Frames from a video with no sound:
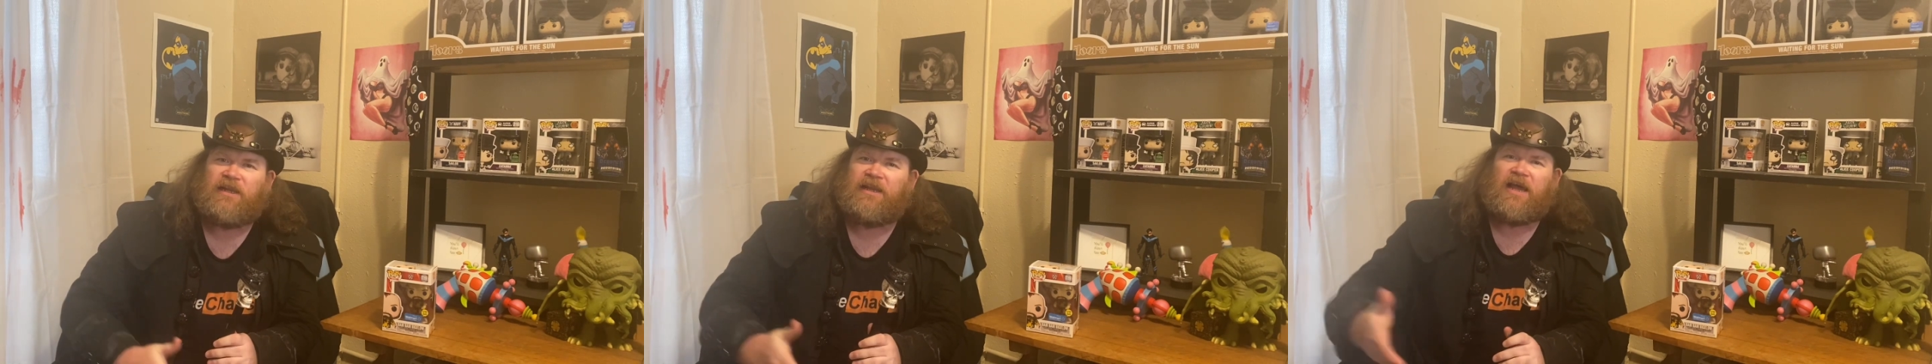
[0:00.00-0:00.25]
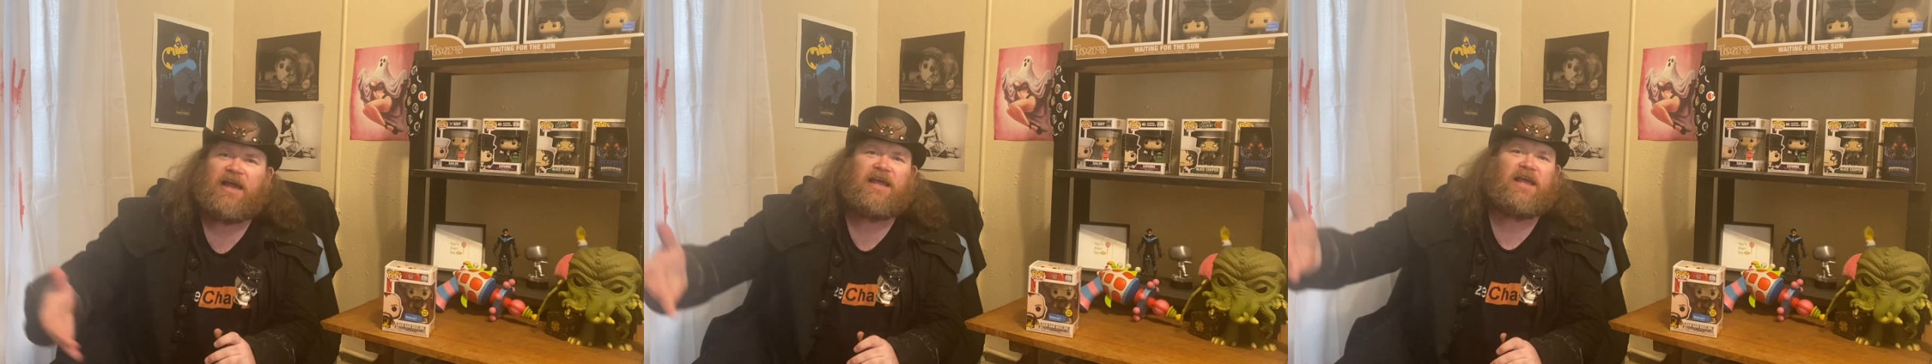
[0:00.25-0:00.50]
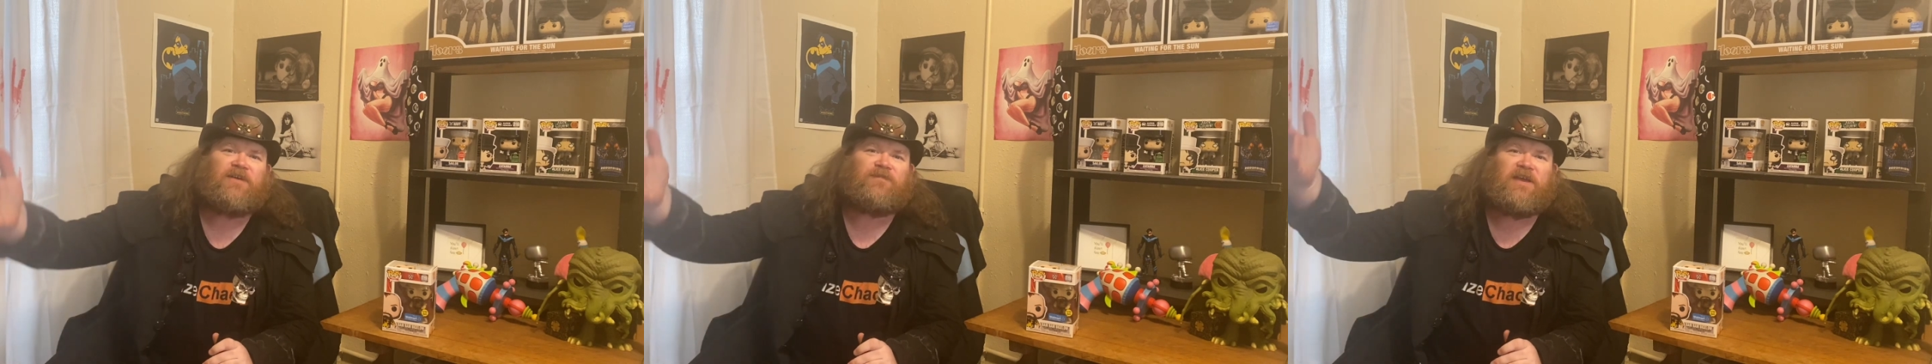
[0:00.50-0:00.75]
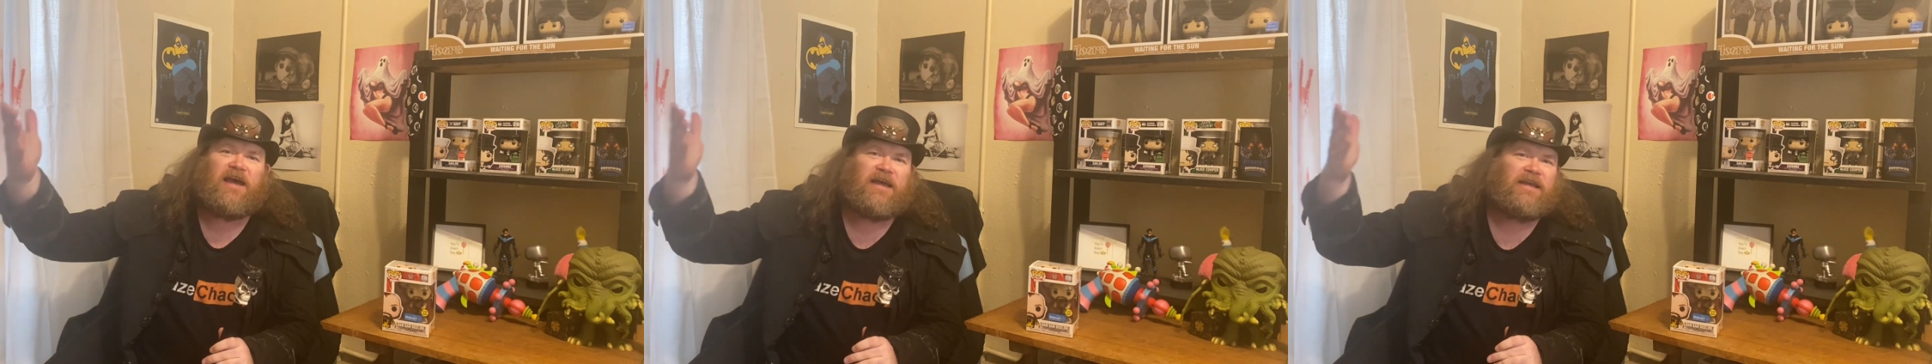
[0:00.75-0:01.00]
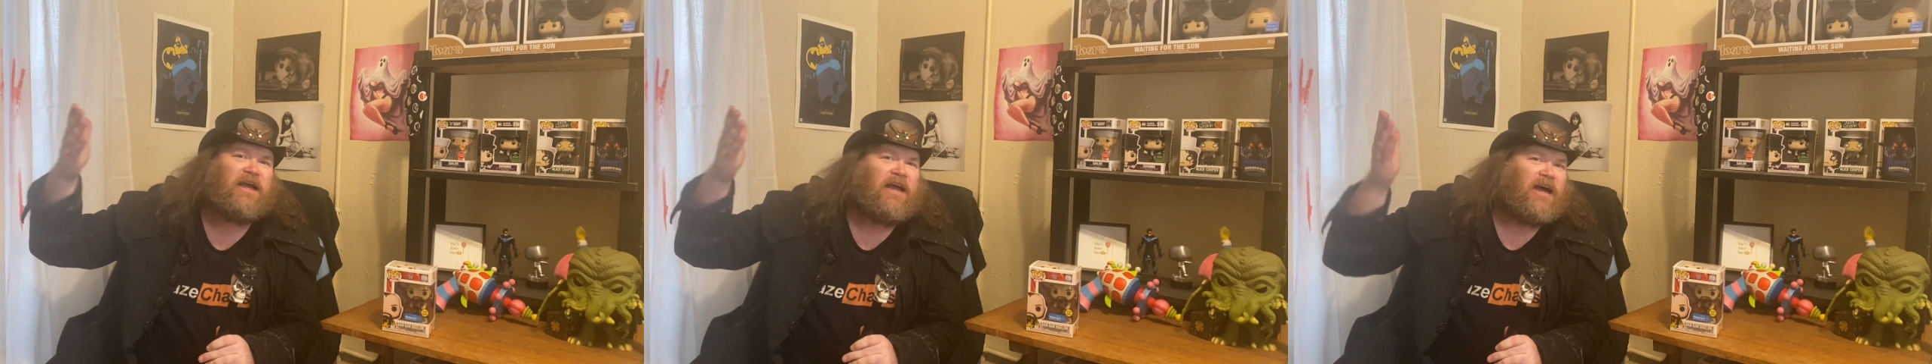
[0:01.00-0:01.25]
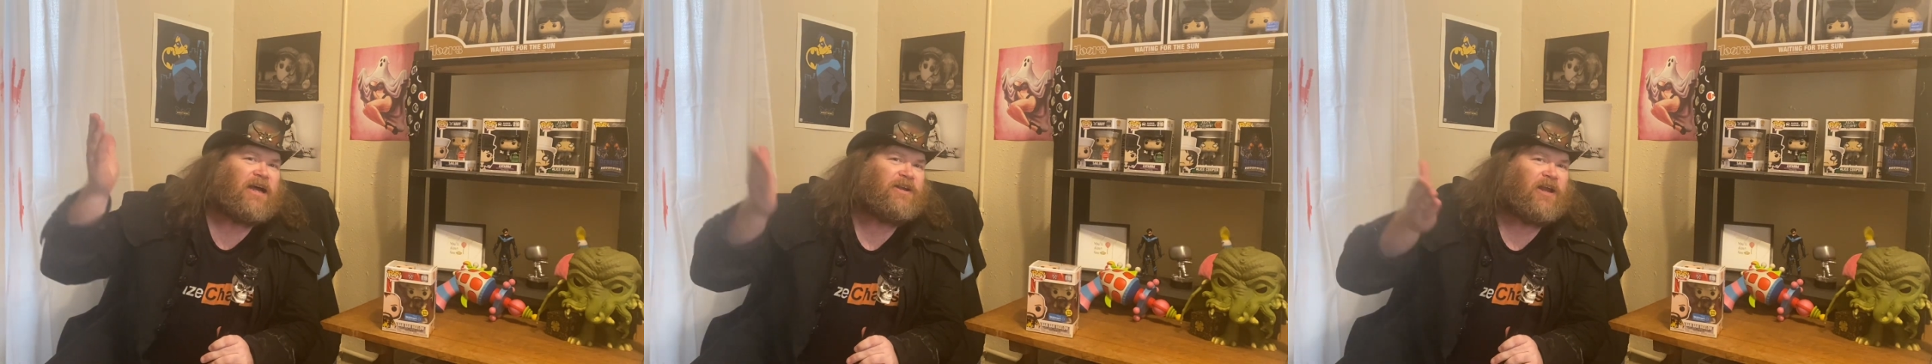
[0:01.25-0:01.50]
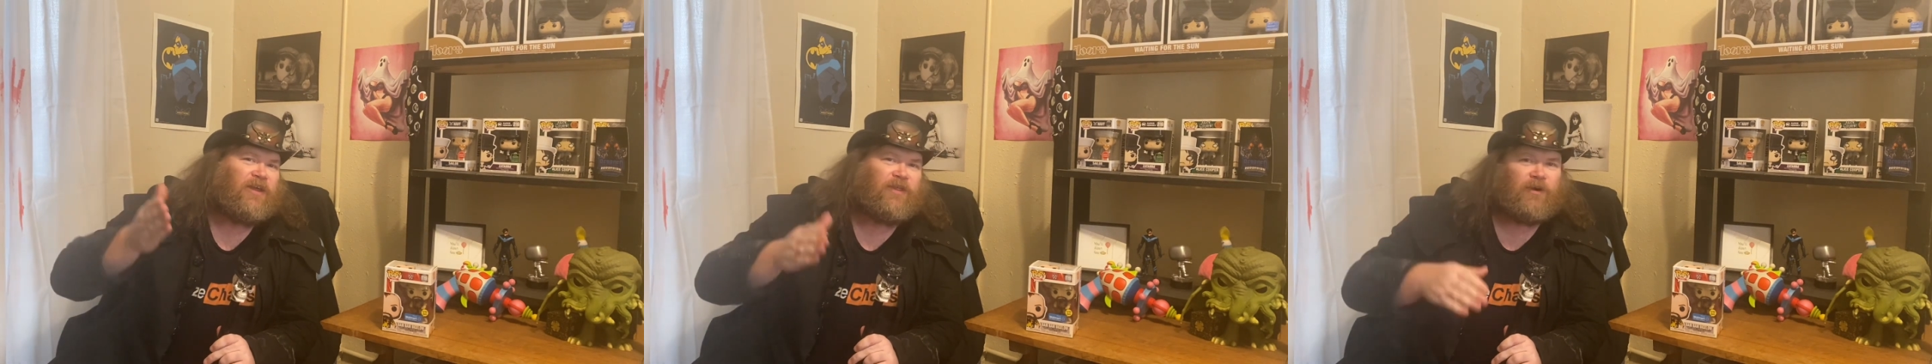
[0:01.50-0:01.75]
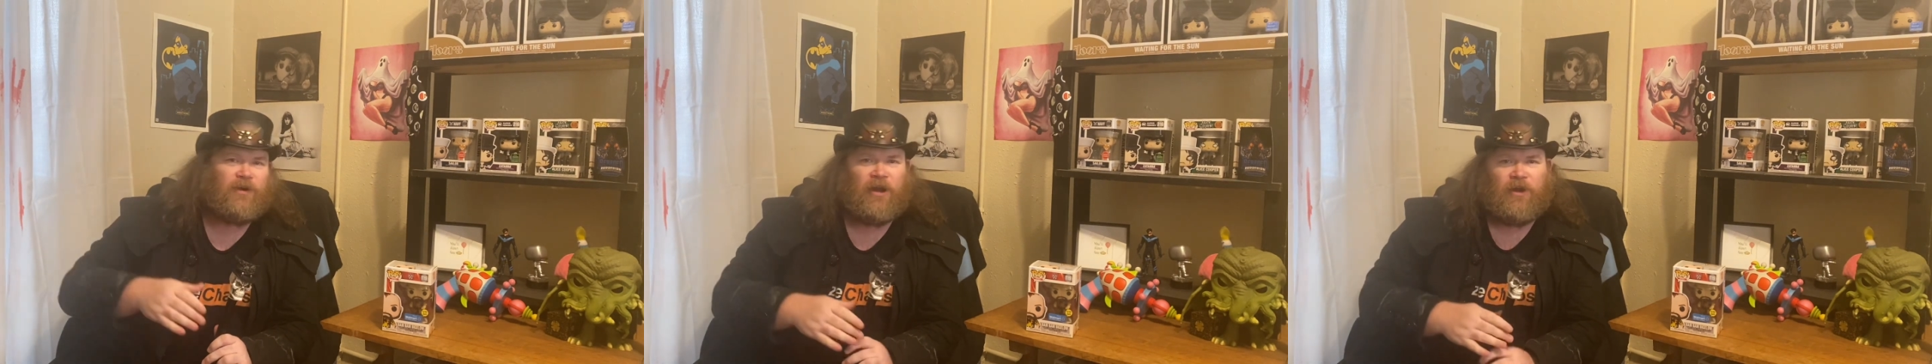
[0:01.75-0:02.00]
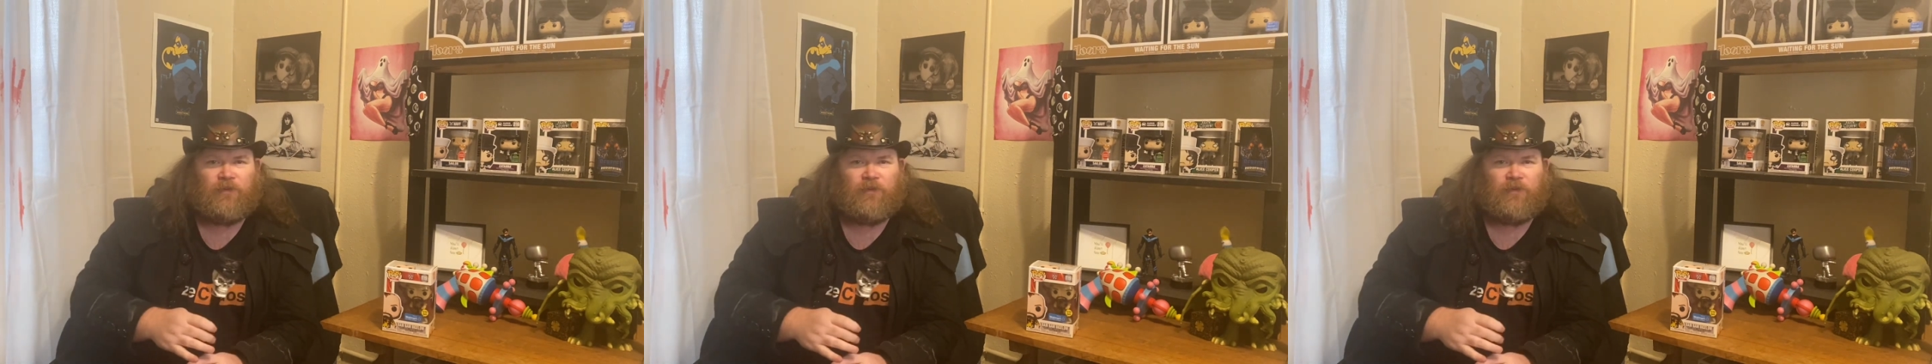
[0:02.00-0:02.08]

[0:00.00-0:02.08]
and I have got another